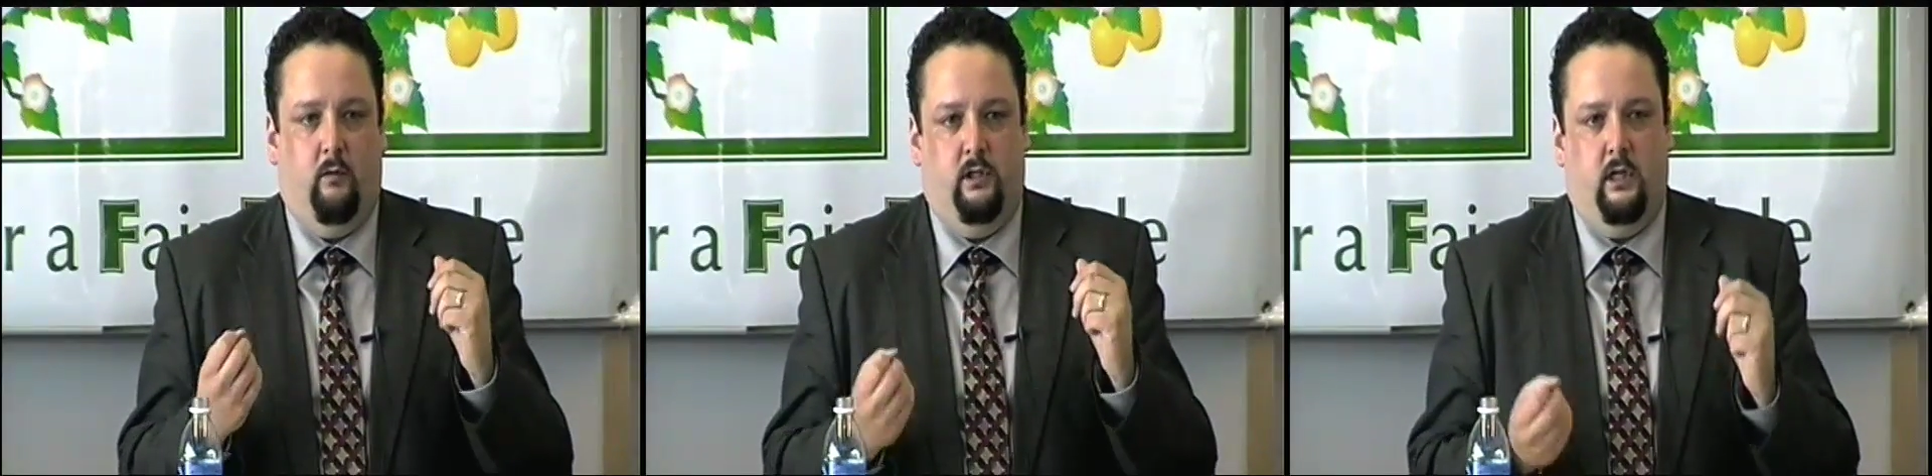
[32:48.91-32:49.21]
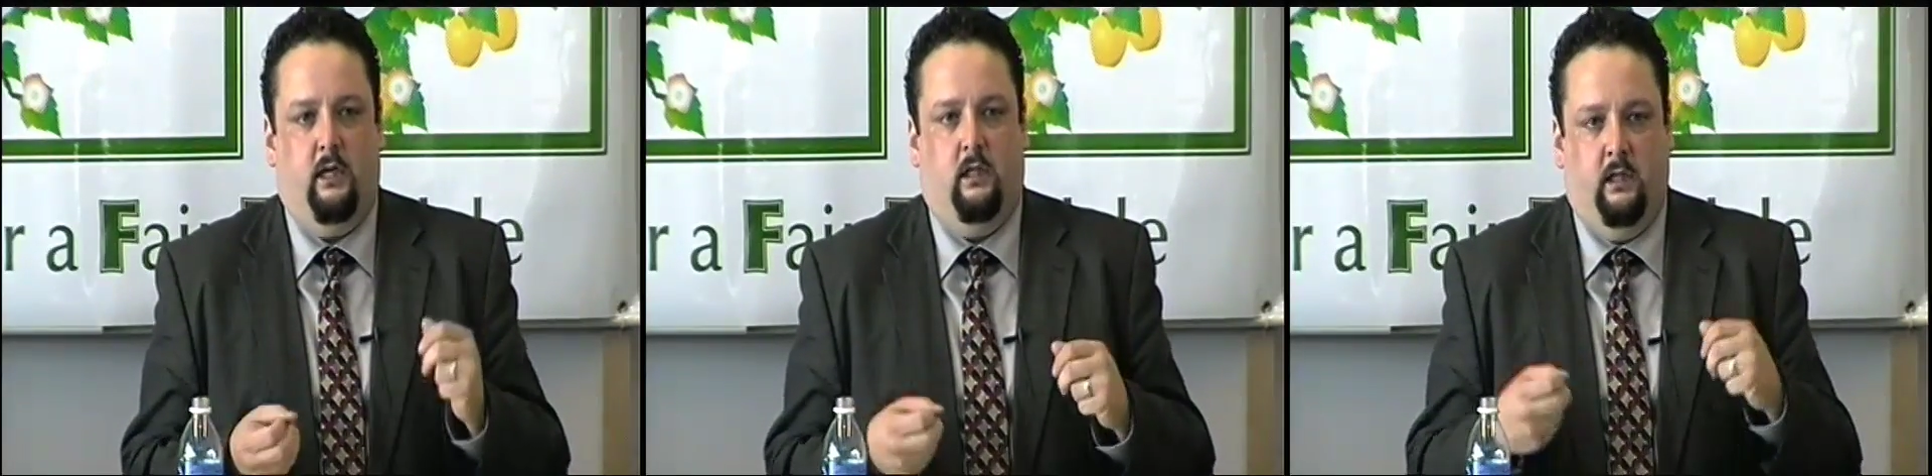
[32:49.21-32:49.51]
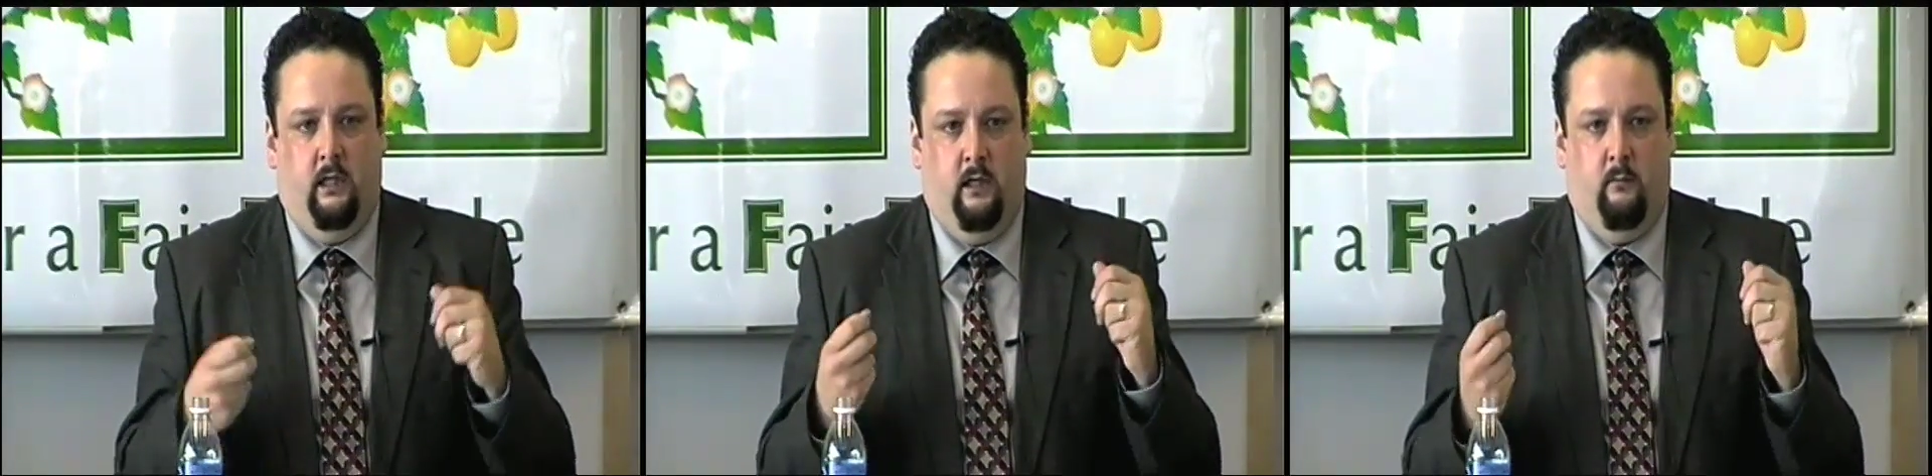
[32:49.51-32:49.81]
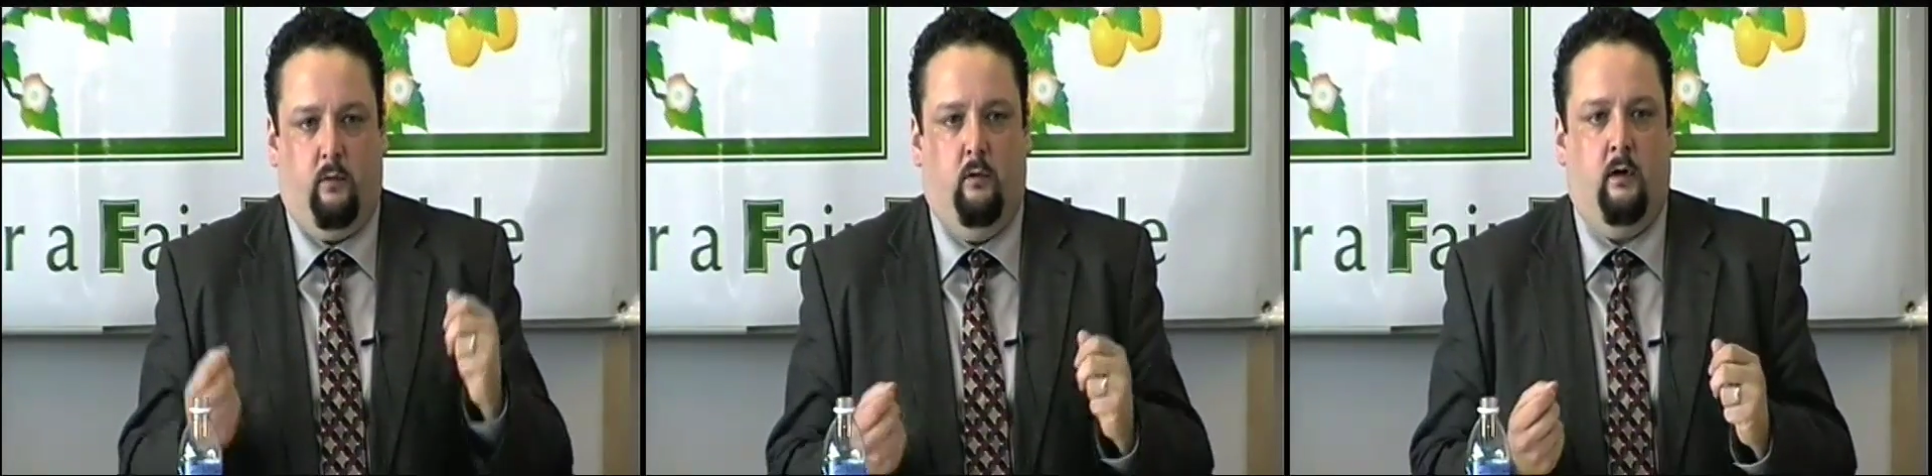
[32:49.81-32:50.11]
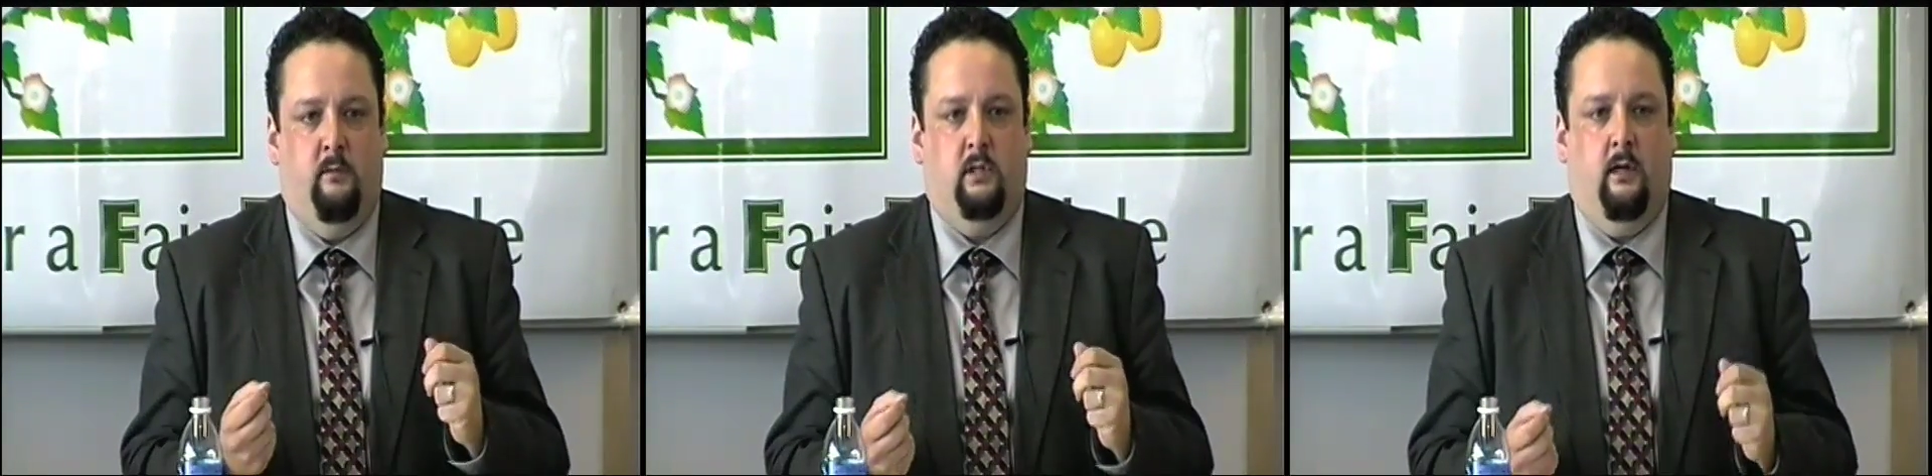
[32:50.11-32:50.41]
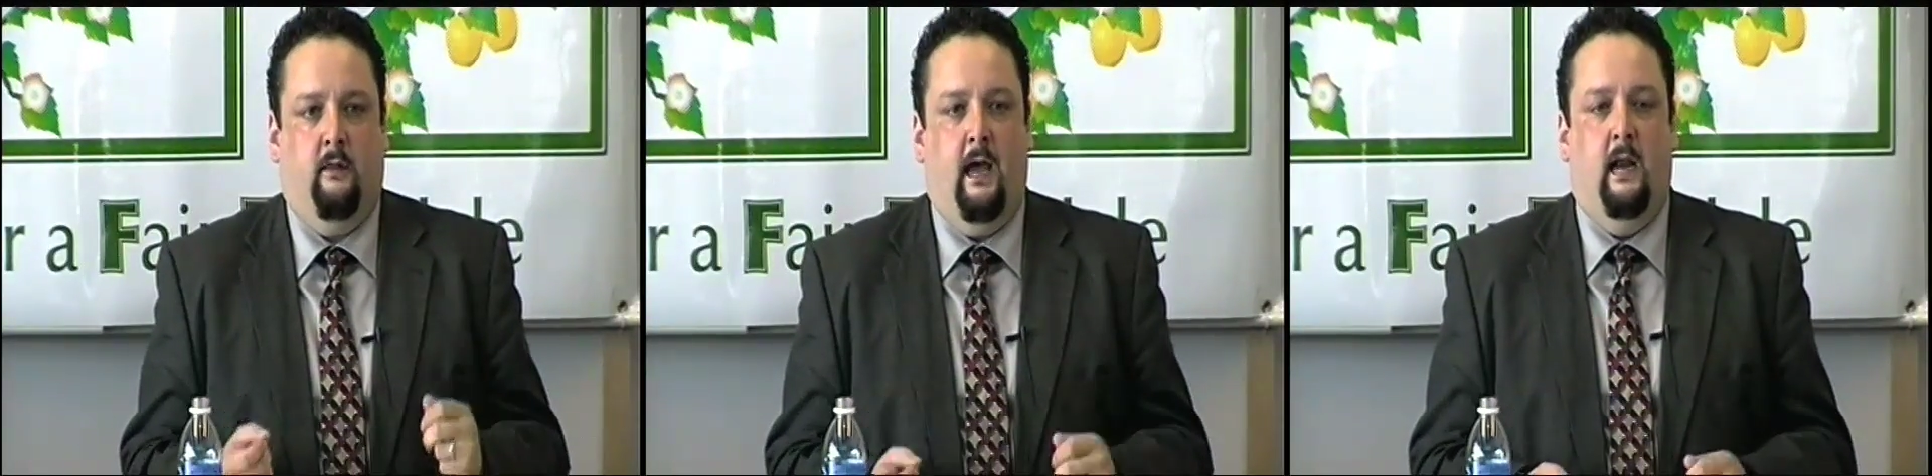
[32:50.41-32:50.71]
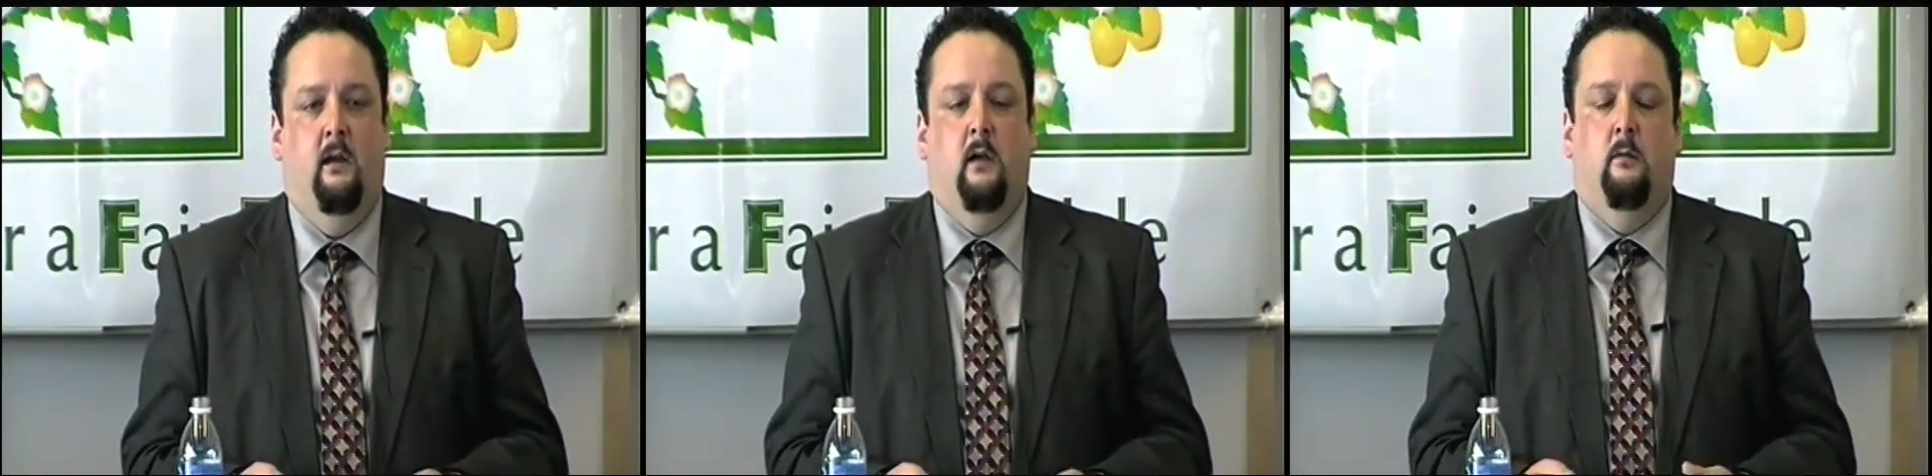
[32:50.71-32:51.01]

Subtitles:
recycling and programs like that.